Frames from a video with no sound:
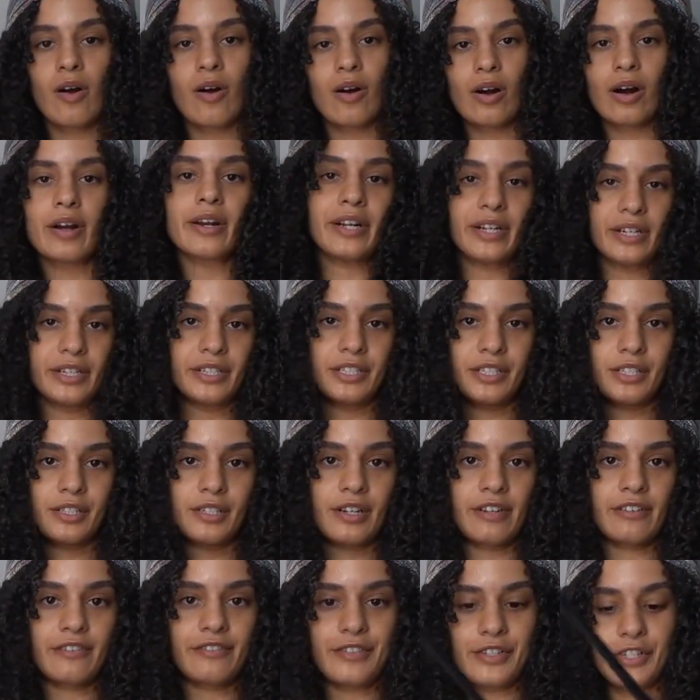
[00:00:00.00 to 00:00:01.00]
an
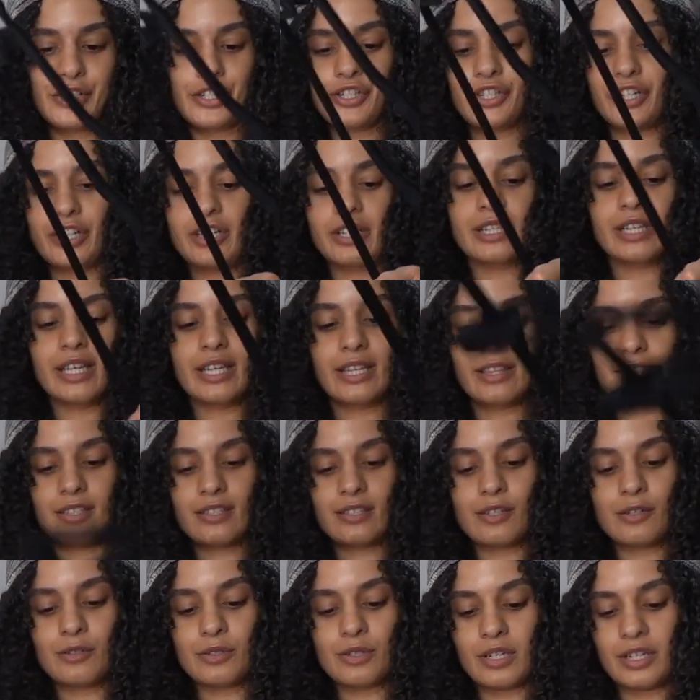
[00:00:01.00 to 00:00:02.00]
underskirt for sure, like this
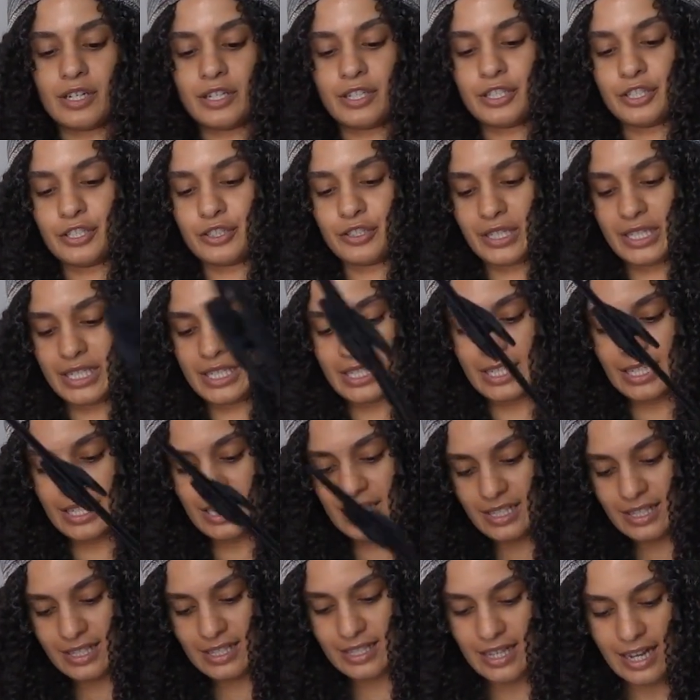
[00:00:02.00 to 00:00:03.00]
goes under
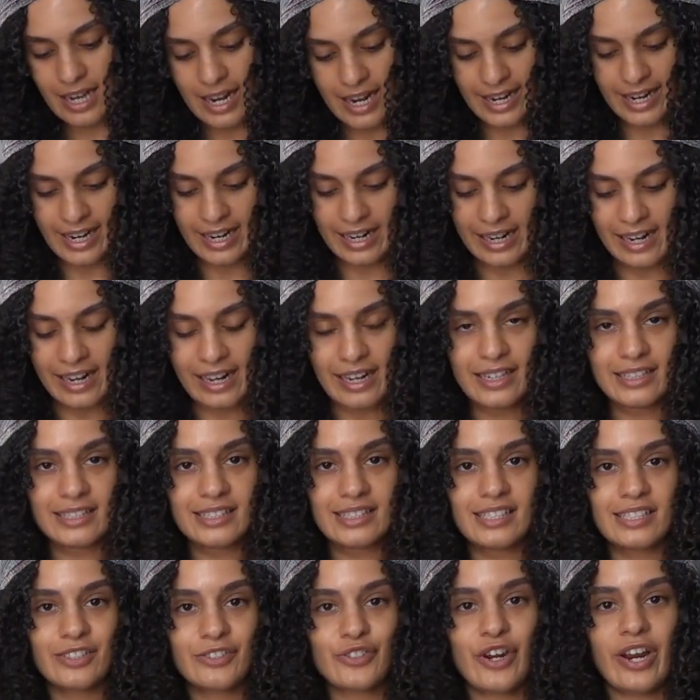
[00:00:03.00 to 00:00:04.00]
dresses. I got
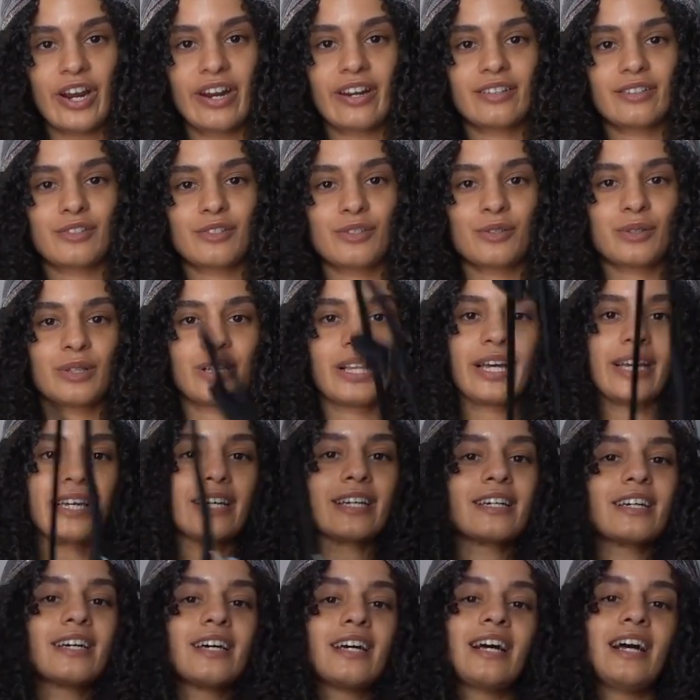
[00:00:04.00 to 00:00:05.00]
to try to do like
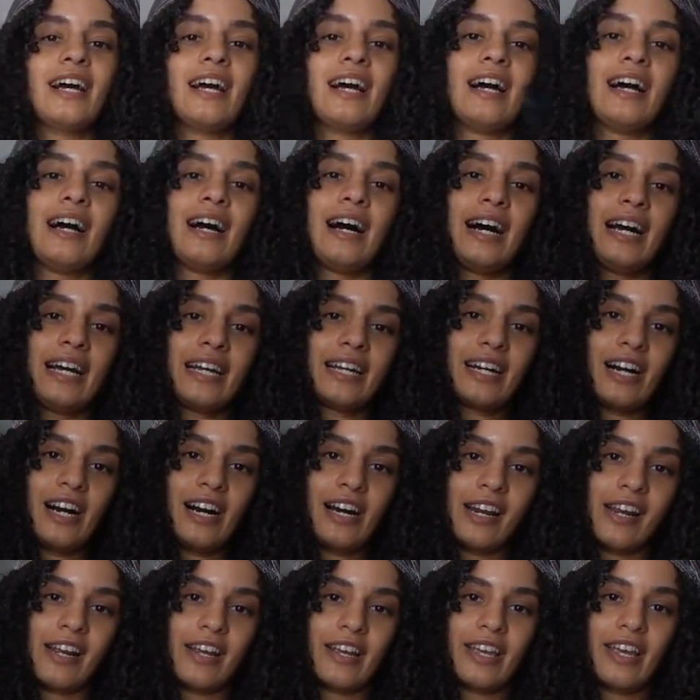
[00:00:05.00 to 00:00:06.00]

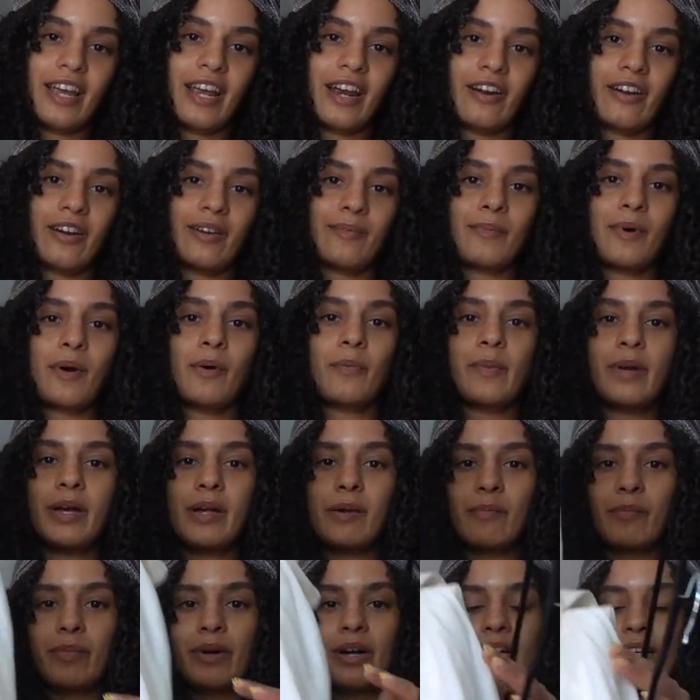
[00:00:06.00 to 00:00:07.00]
iconic Carrie
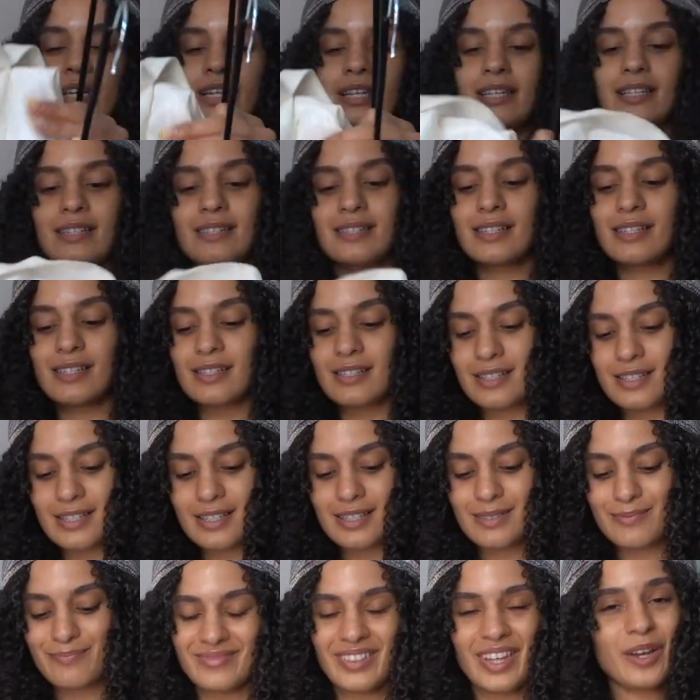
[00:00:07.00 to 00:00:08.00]
moment, but is
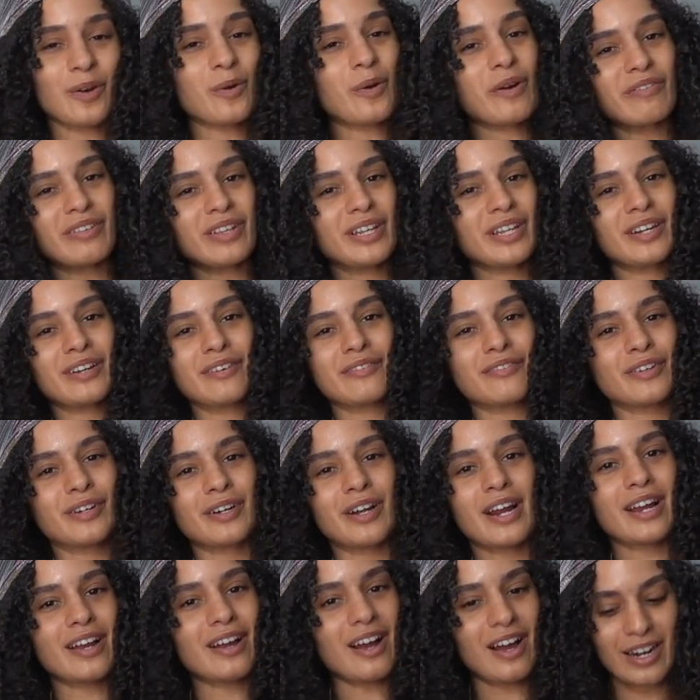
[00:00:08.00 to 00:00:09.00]
this the equivalent of her
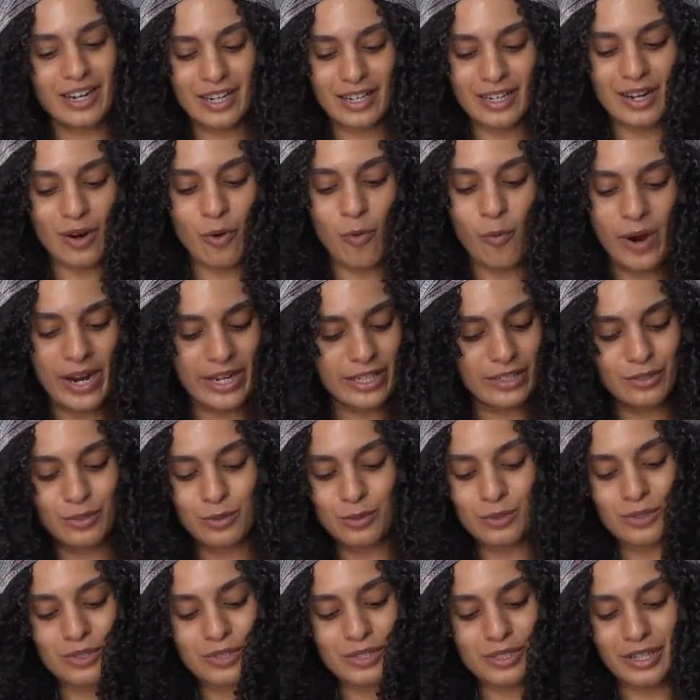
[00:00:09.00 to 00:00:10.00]
iconic white
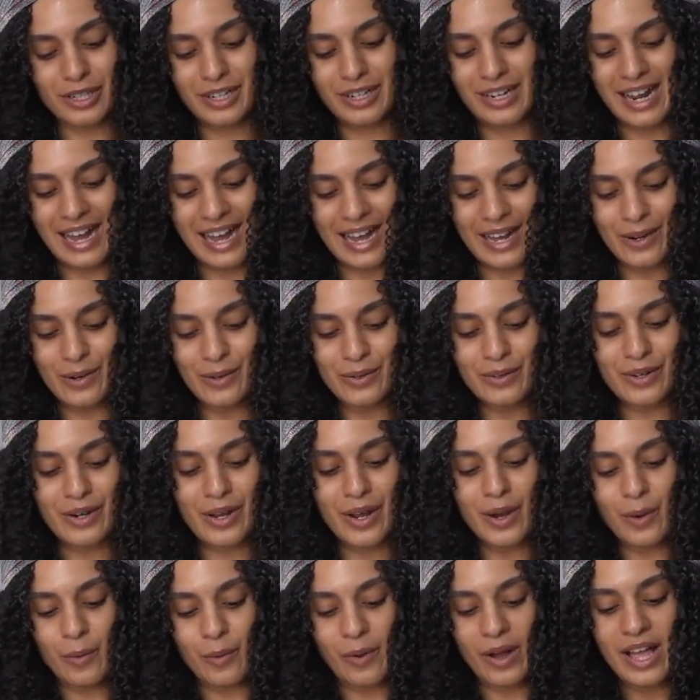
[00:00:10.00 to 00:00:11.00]
tulle skirt? I don't
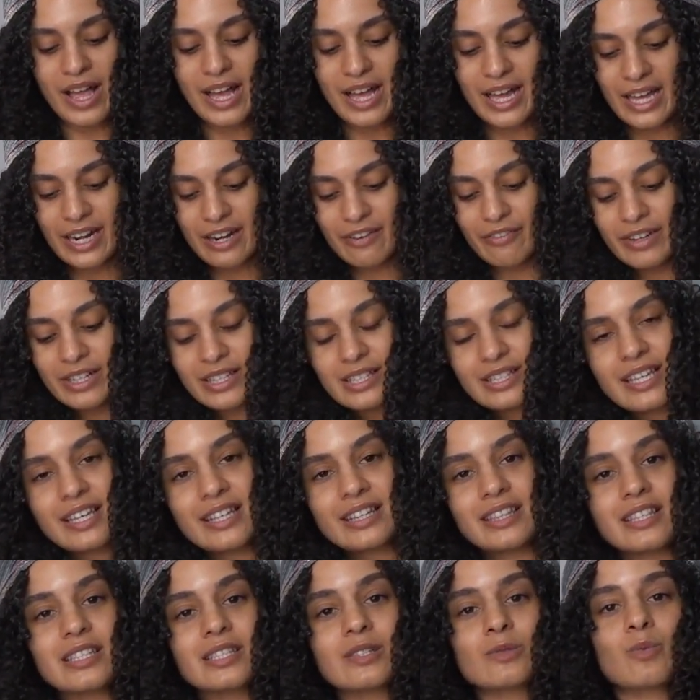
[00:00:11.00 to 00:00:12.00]
know. And if I
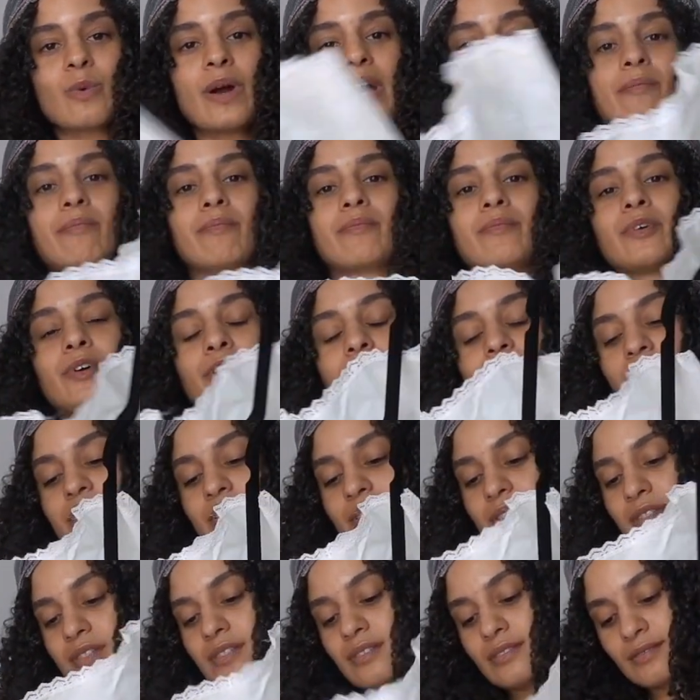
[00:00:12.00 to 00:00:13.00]
take this white or
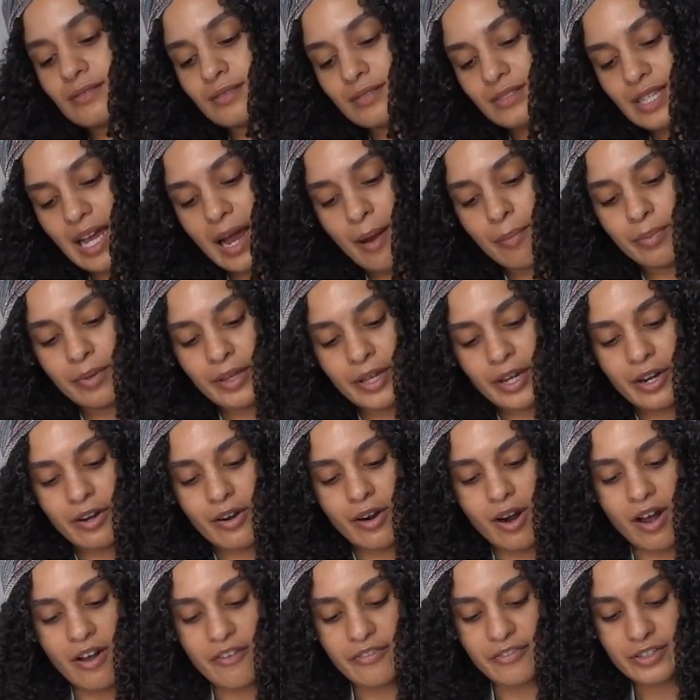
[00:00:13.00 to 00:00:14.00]
this top layer
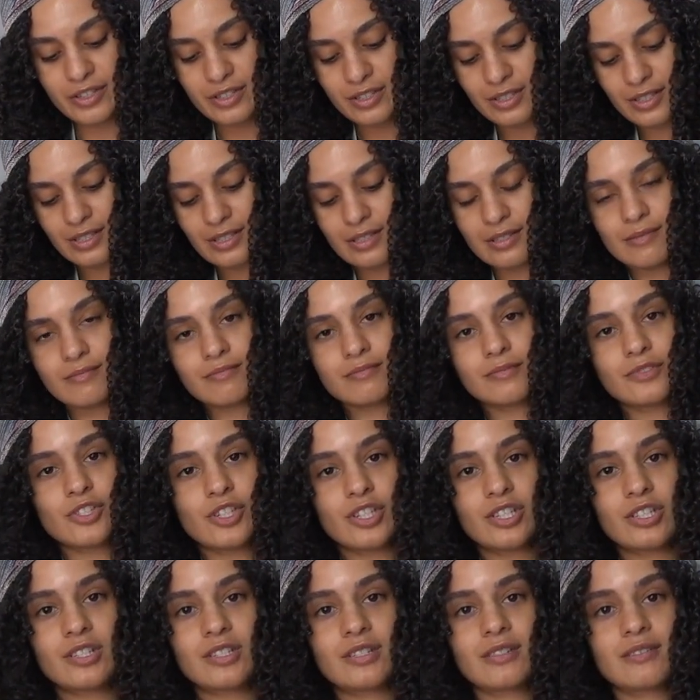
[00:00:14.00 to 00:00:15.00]
off, it's
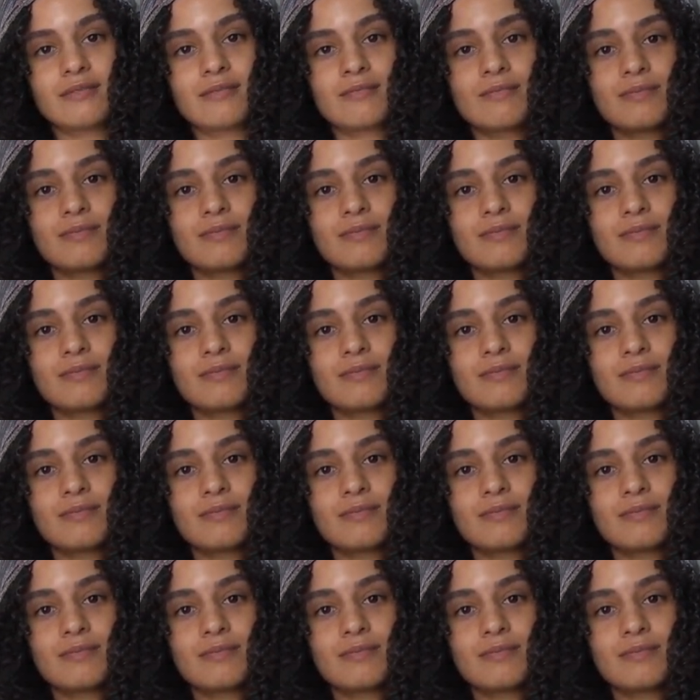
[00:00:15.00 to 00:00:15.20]
just